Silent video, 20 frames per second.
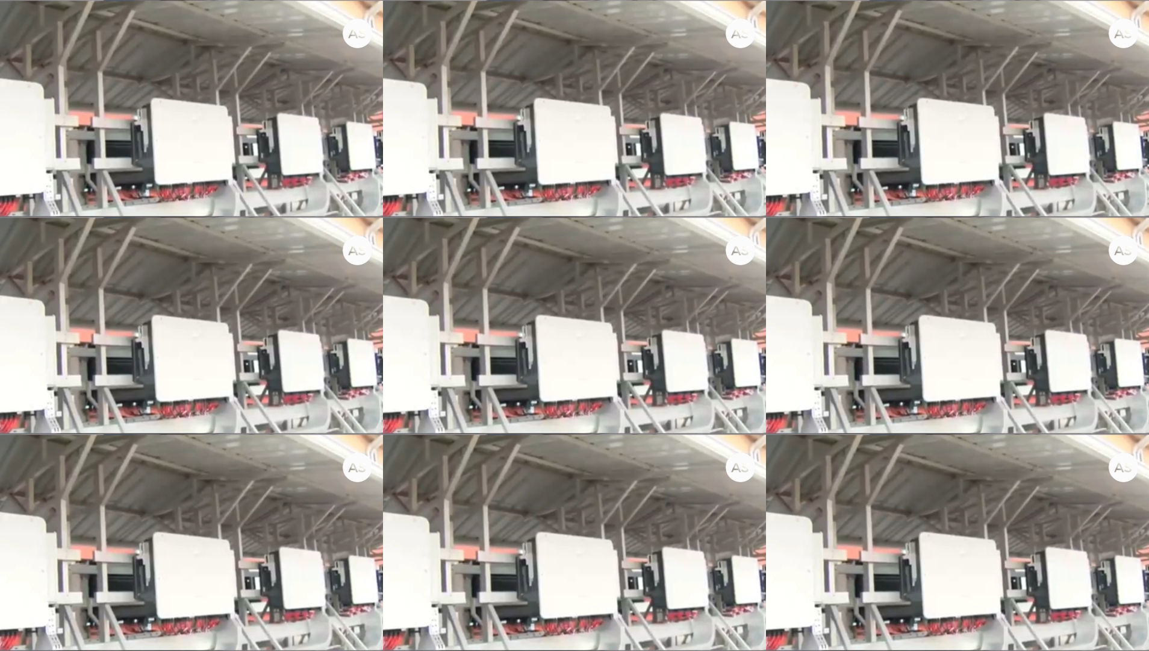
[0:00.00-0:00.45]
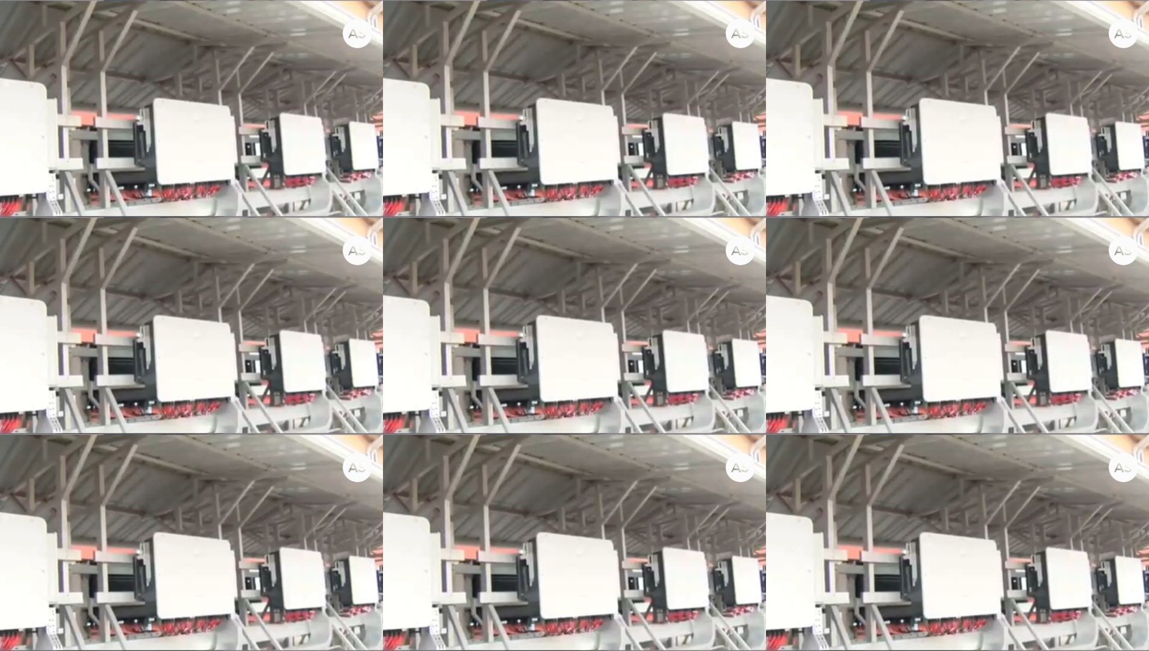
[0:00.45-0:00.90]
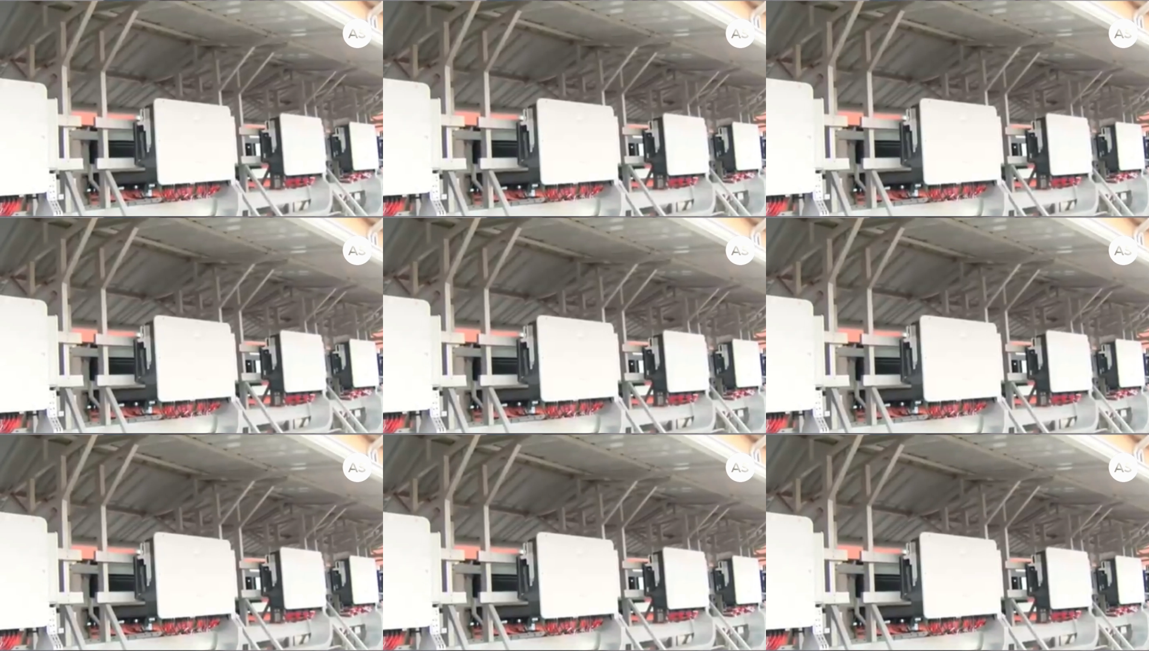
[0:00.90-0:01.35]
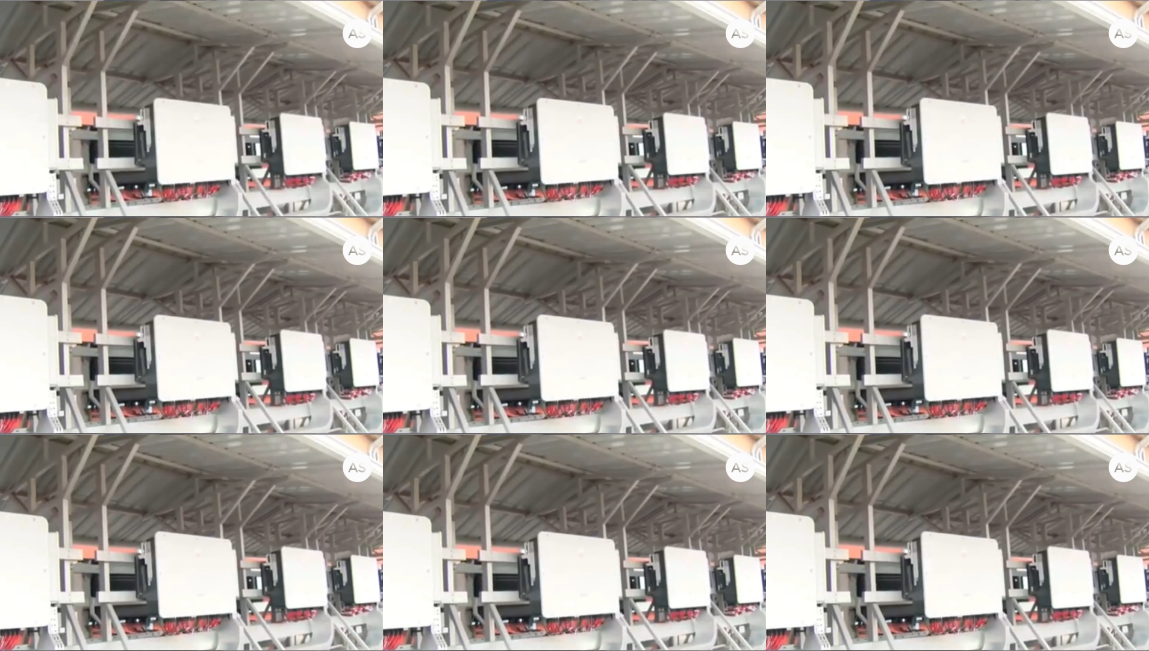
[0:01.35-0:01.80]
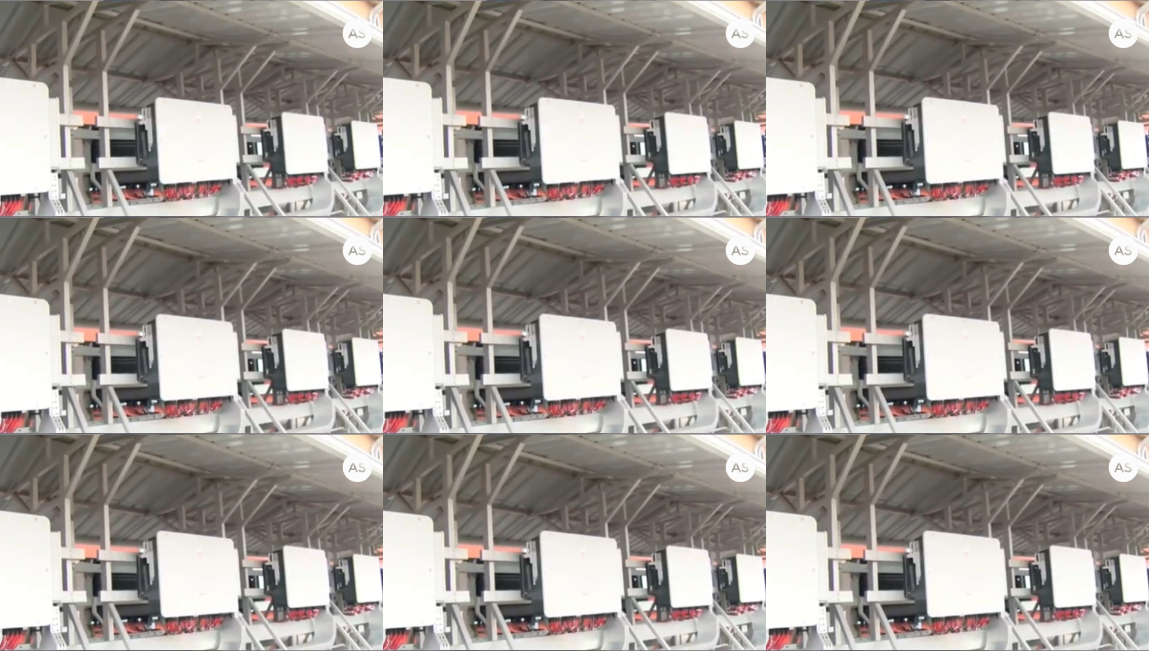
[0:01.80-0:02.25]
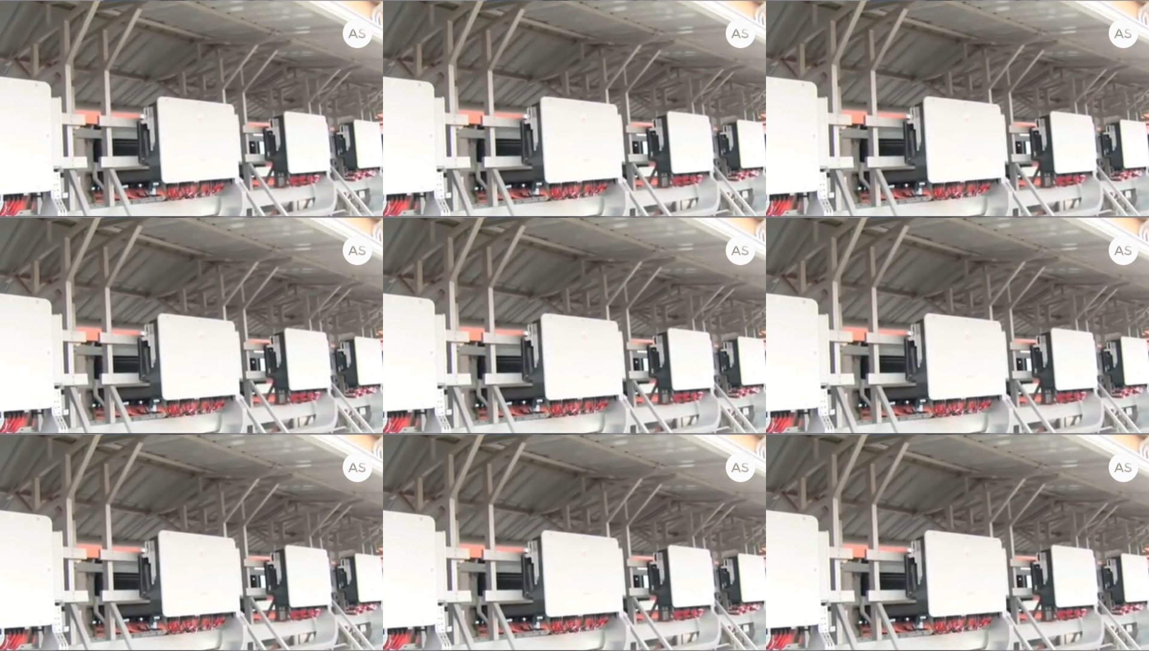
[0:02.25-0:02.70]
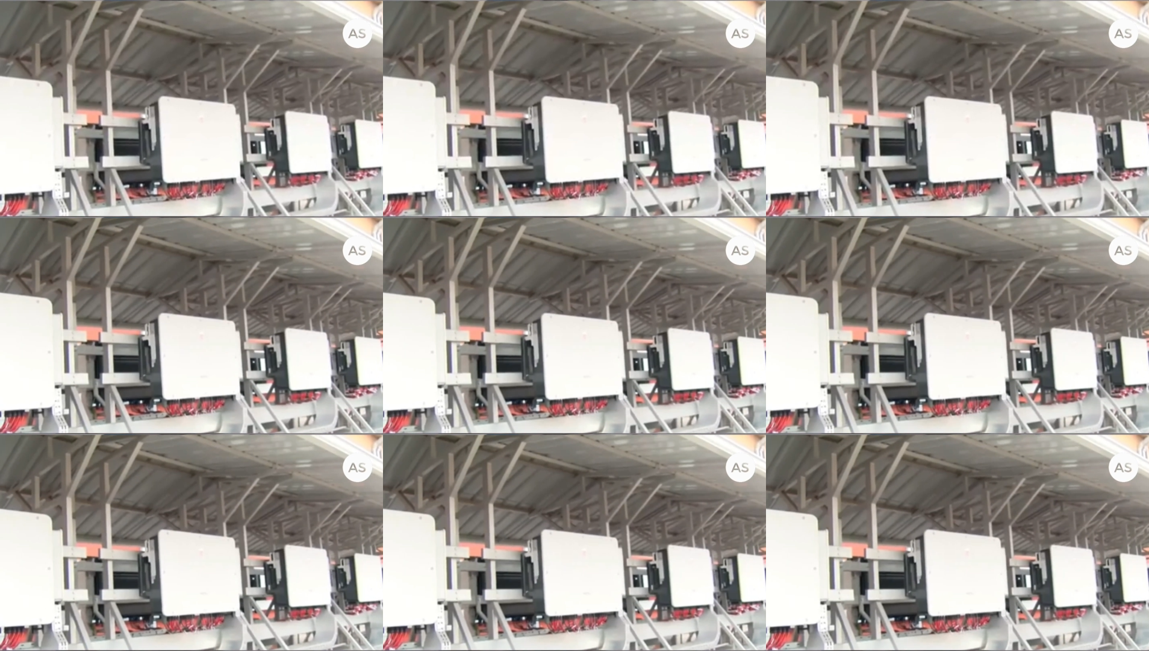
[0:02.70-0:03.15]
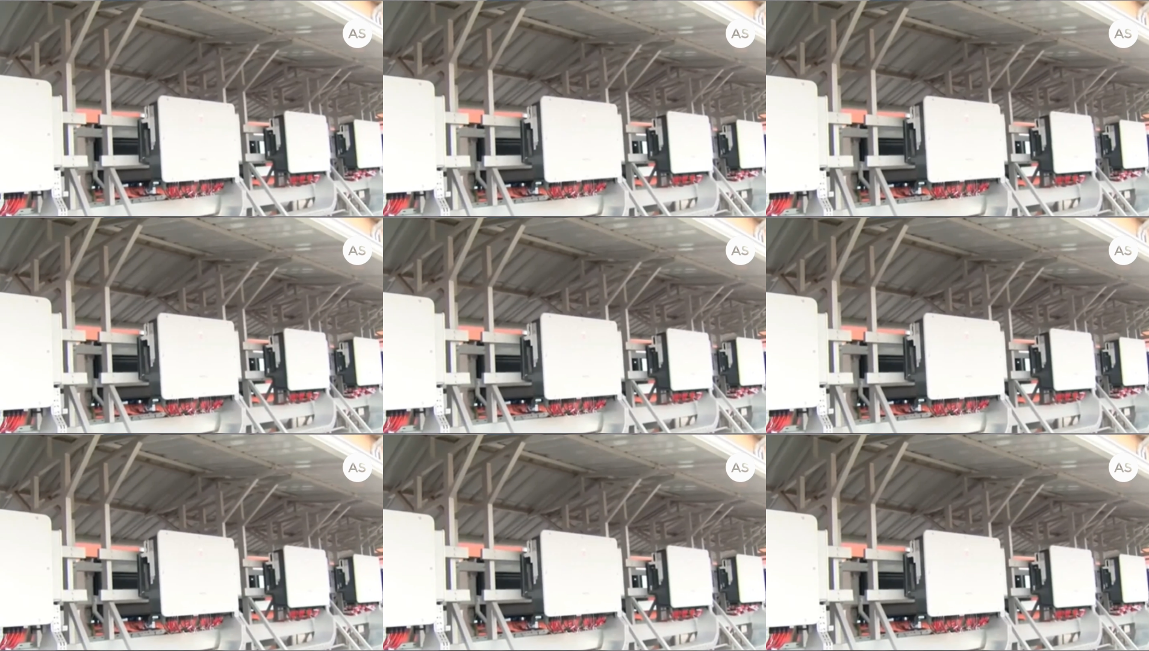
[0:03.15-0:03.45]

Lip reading: Nobody's mouth can be seen.